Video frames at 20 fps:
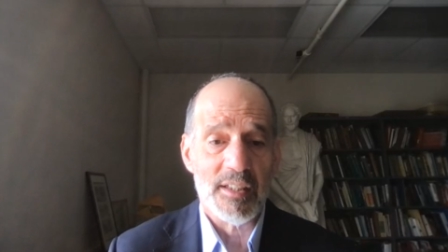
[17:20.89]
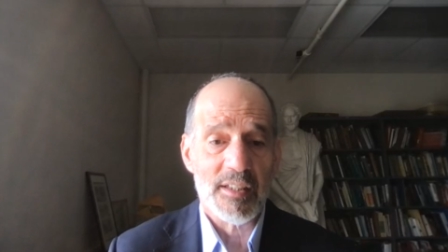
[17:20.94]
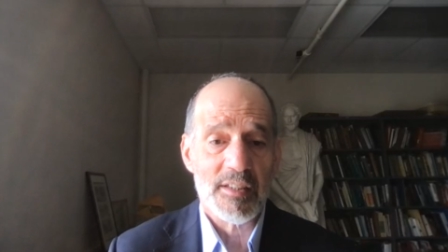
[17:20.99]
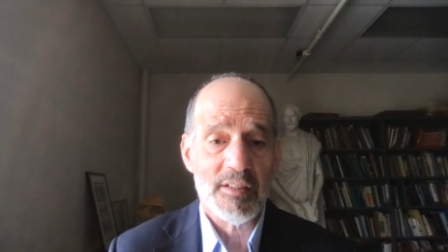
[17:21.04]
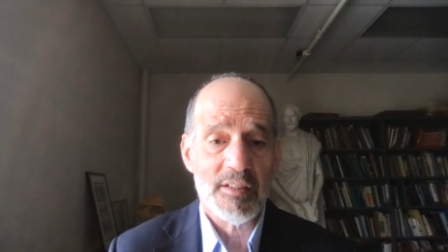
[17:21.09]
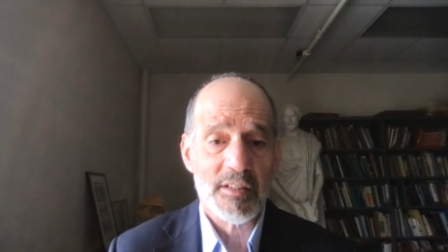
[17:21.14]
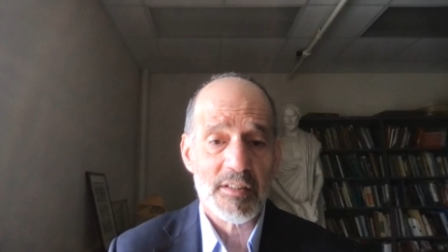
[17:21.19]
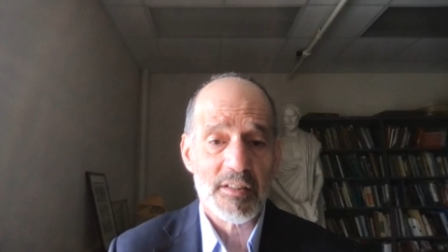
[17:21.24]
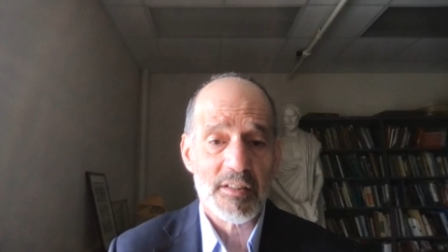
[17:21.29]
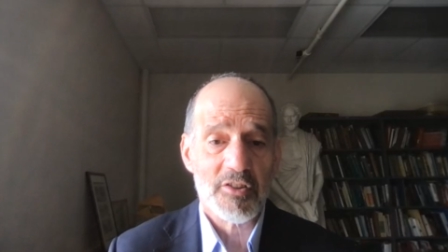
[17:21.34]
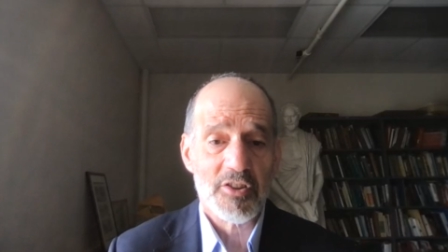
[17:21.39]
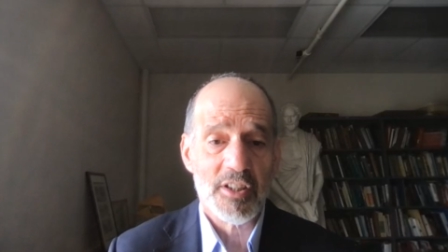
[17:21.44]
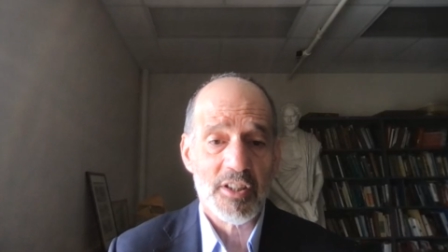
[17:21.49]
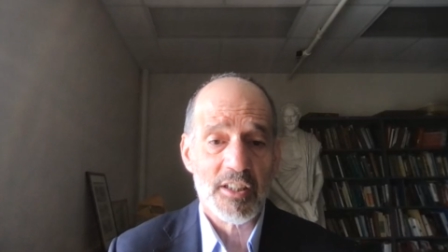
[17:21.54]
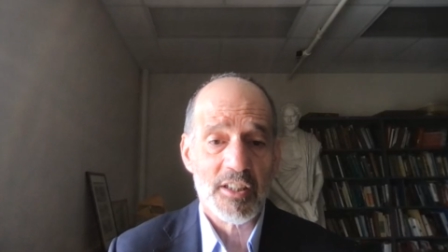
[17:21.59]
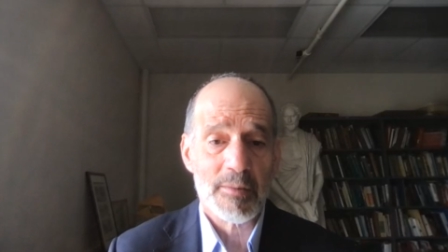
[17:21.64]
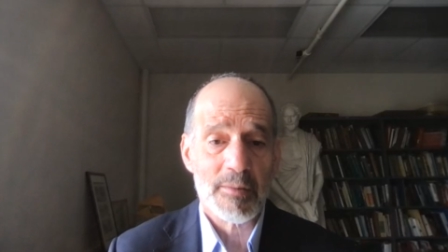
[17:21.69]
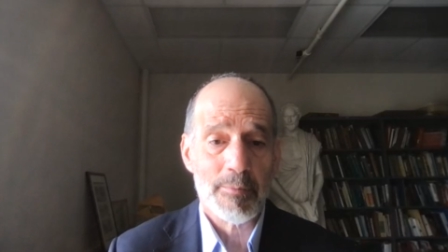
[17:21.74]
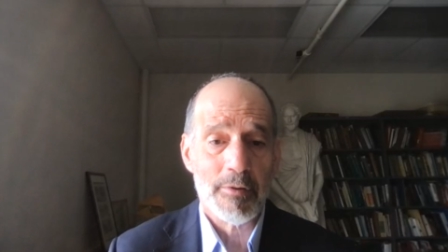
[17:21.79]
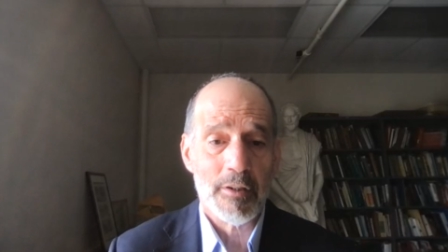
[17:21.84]
There's no such
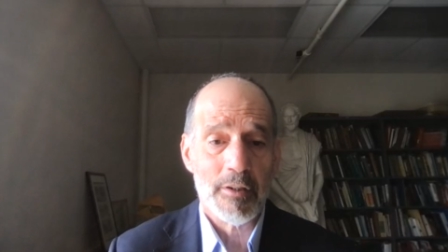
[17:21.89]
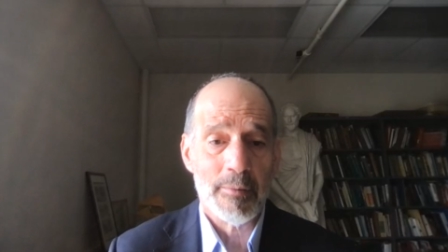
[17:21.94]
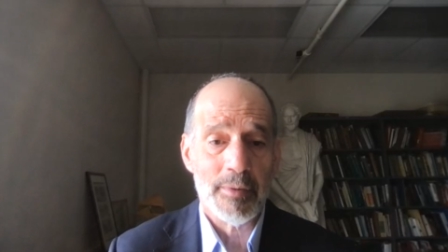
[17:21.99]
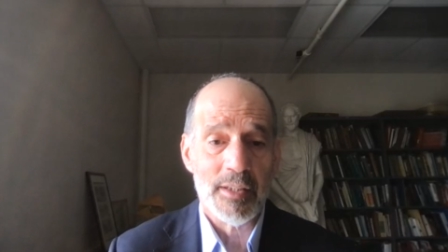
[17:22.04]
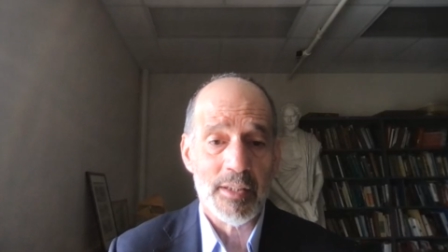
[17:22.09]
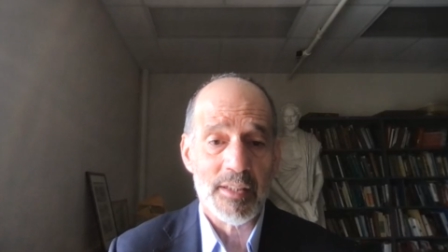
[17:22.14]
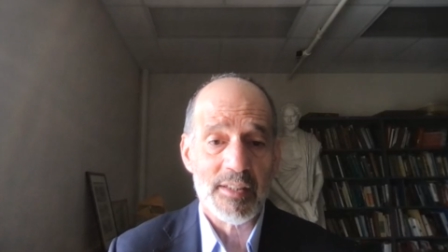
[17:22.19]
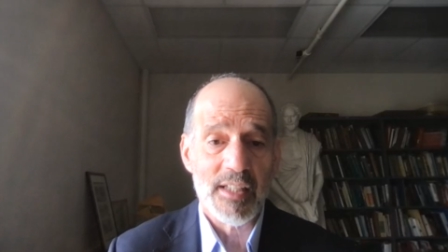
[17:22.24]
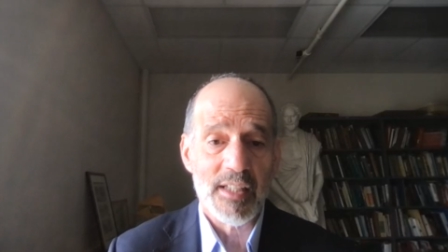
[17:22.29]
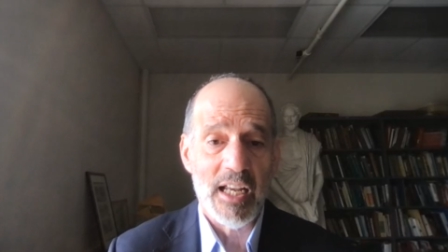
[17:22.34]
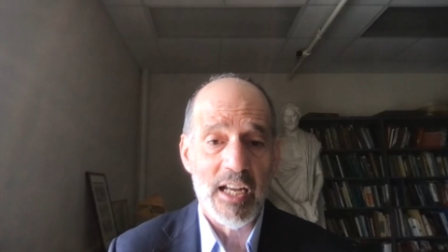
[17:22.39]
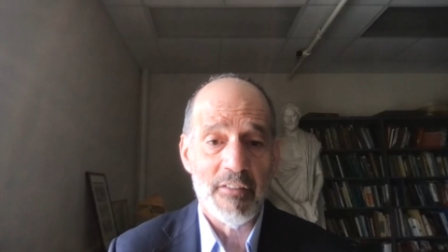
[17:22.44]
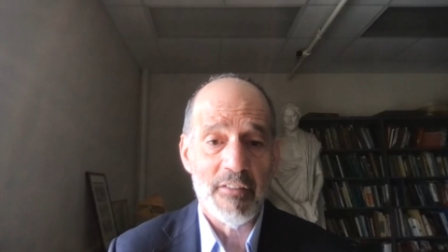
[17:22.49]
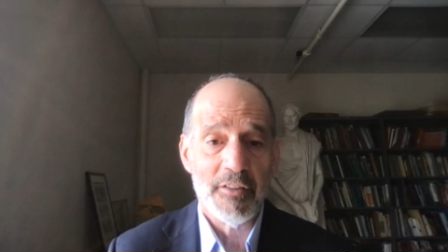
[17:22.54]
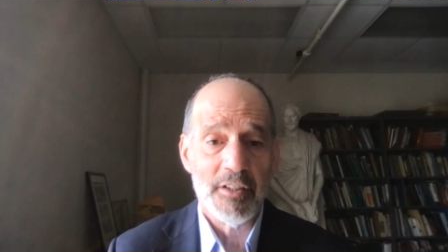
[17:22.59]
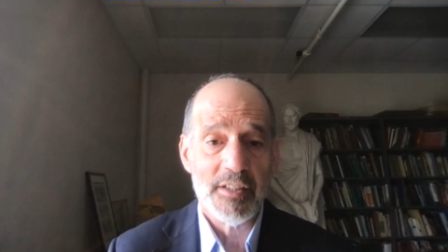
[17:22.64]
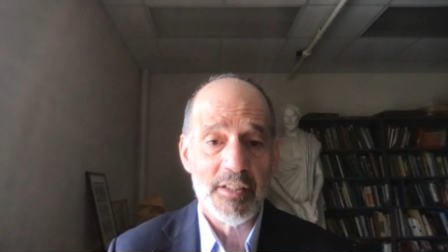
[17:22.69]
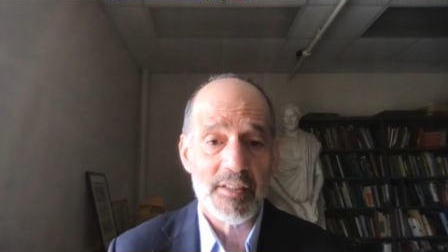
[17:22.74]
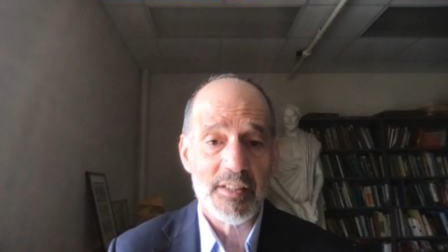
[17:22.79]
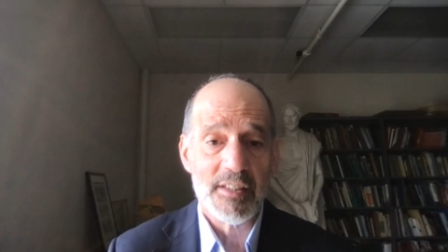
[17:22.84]
thing as permanence.
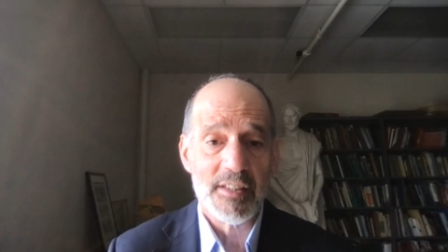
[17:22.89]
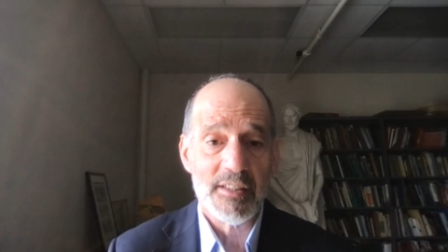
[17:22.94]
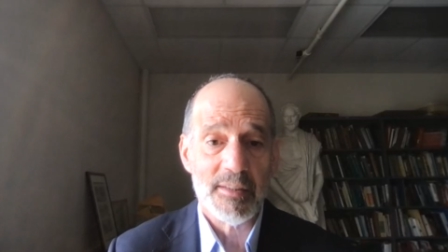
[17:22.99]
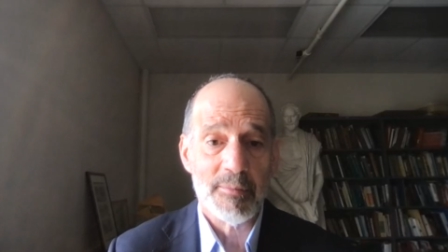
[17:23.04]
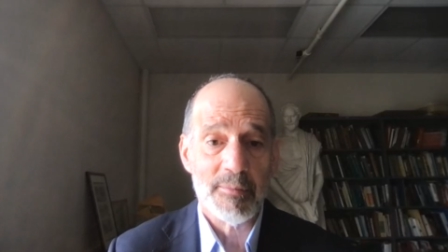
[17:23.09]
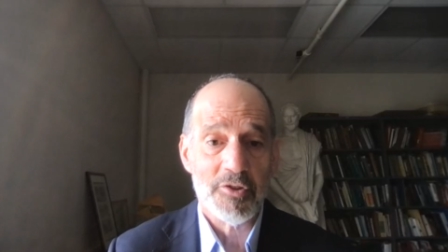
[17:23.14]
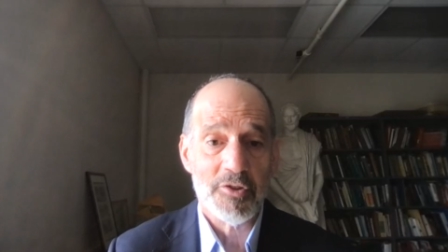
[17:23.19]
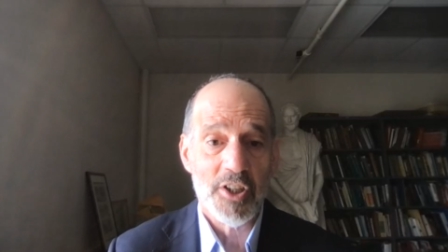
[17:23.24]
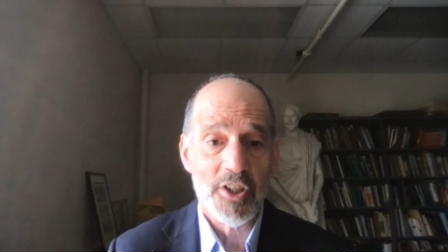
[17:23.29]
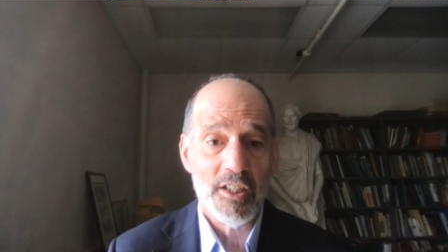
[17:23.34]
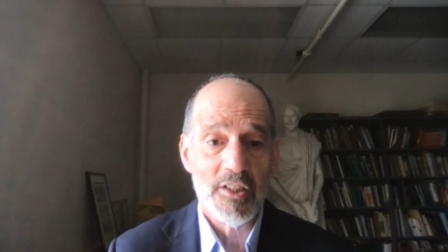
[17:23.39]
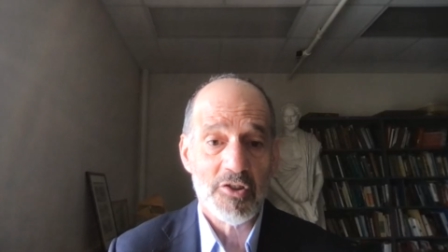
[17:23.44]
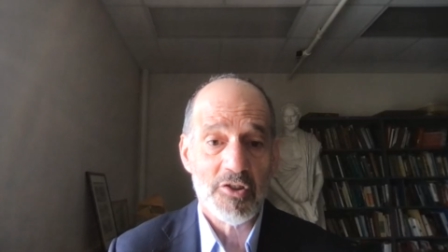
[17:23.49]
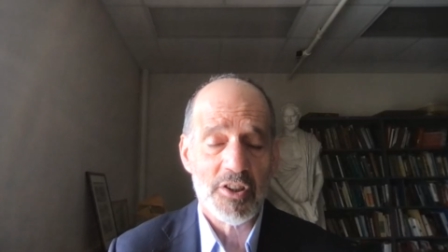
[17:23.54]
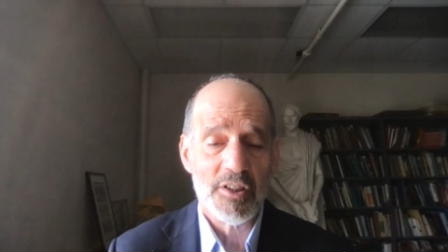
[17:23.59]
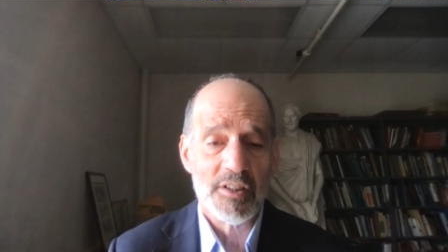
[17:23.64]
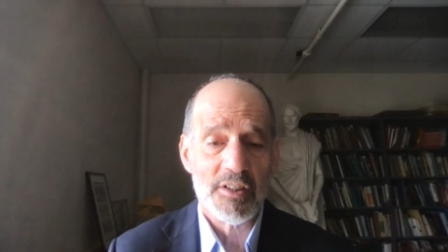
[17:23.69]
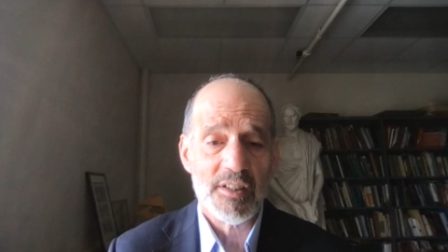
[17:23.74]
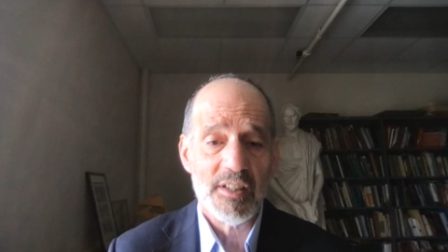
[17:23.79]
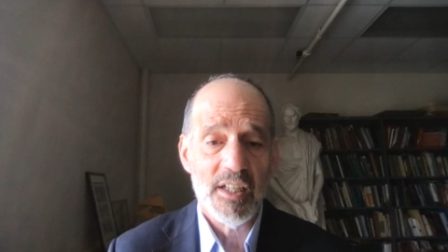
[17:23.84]
Every system
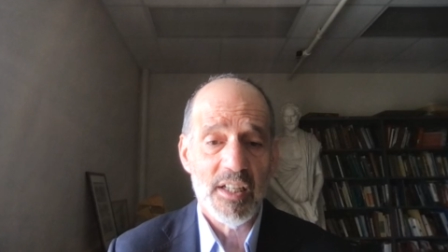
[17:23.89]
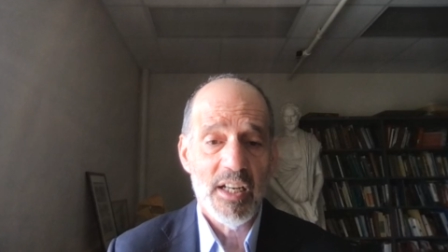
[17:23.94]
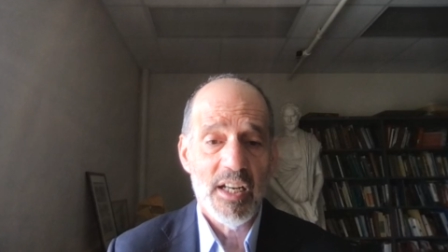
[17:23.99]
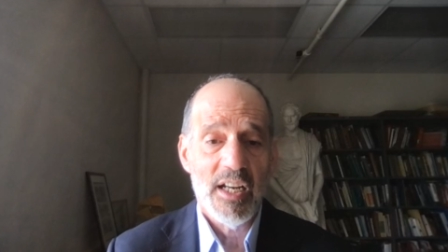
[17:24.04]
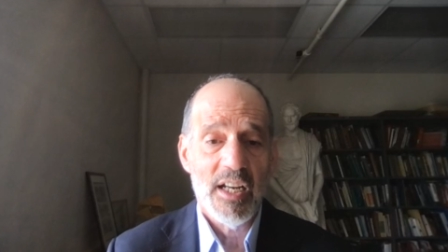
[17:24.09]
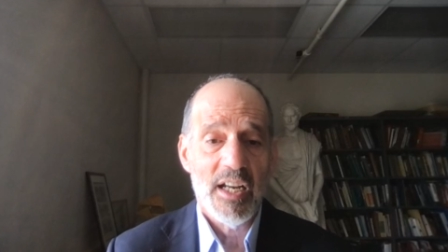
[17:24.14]
changes.